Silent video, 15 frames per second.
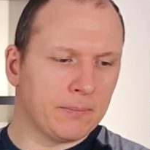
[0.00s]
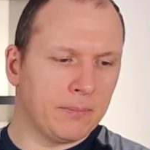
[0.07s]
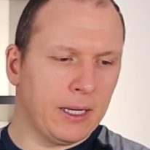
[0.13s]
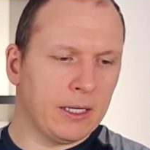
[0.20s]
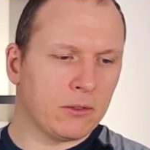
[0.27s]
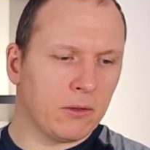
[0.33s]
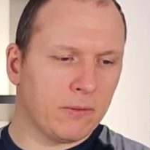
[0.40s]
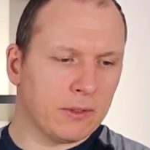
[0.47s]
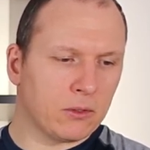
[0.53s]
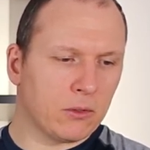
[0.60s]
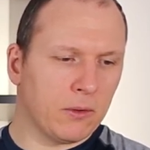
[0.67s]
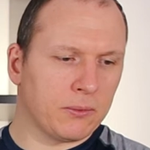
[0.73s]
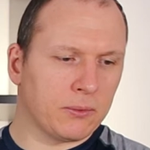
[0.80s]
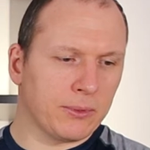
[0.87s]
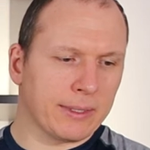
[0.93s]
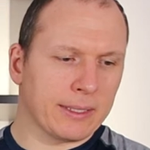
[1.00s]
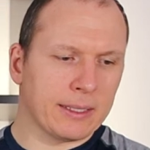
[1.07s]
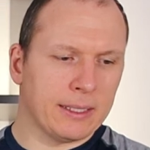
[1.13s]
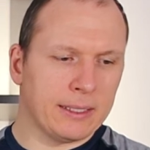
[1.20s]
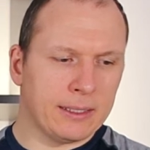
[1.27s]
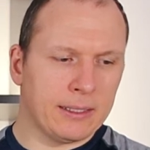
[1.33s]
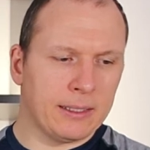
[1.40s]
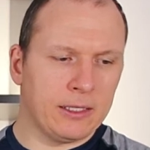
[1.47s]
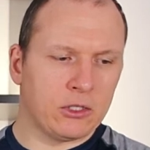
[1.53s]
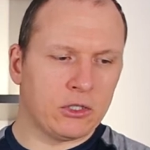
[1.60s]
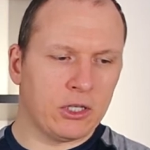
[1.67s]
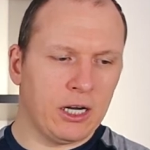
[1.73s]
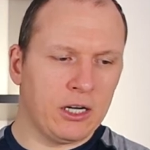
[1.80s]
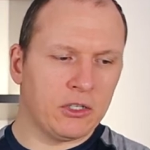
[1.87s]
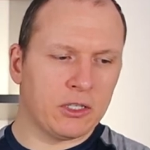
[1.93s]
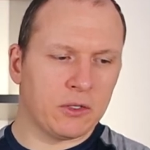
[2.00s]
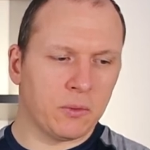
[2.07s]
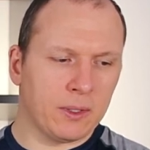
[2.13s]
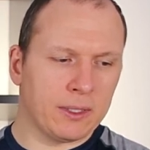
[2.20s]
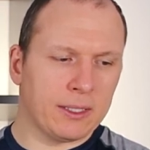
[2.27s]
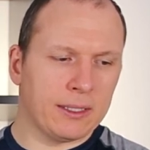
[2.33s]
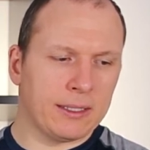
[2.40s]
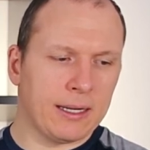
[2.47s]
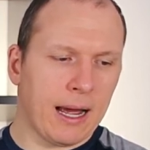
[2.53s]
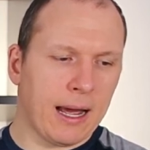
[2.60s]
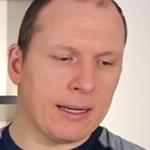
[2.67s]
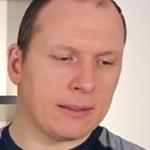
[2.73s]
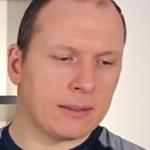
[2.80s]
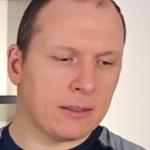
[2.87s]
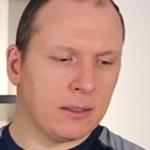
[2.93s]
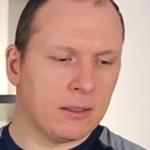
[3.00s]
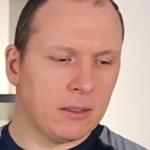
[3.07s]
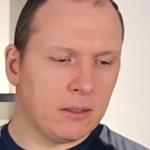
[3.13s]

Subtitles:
based on the software, and it changes what it does.